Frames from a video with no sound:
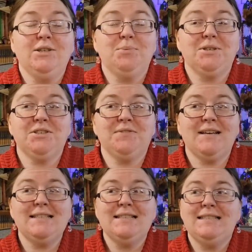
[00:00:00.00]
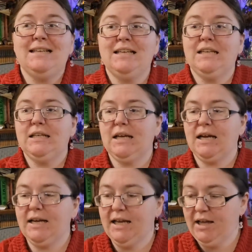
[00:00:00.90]
Hello, bookish friends.
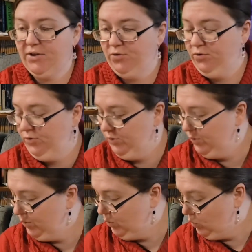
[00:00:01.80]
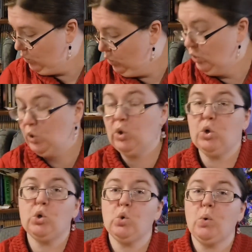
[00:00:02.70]
I have
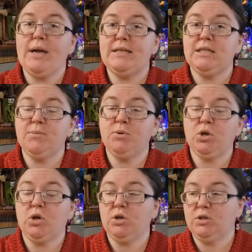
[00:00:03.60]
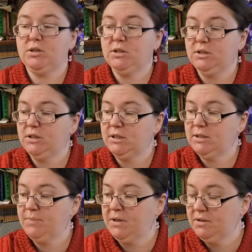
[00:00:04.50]
quite the book haul
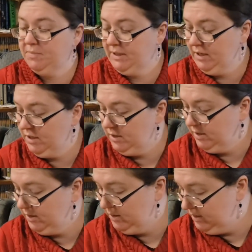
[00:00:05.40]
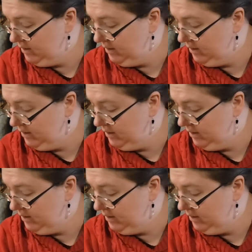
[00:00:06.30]
this month because